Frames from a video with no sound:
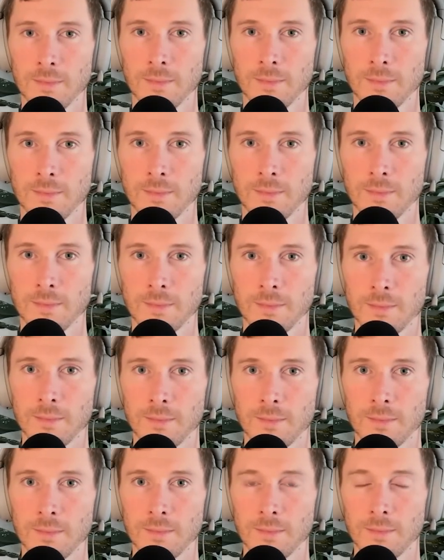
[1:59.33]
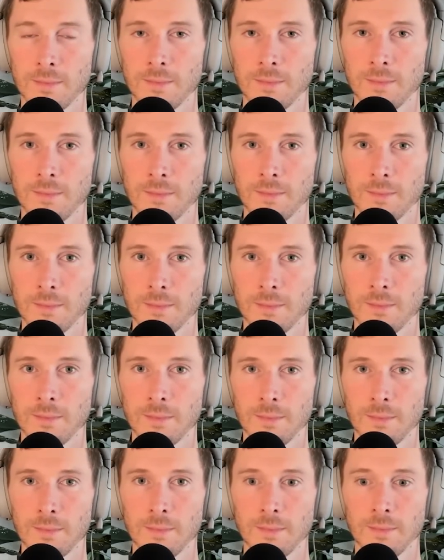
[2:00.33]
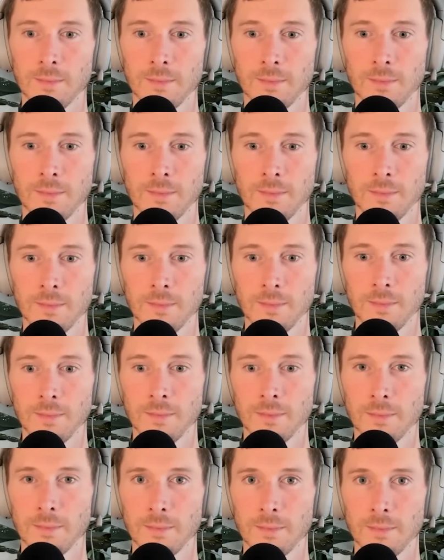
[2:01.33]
No words are spoken by the person on screen.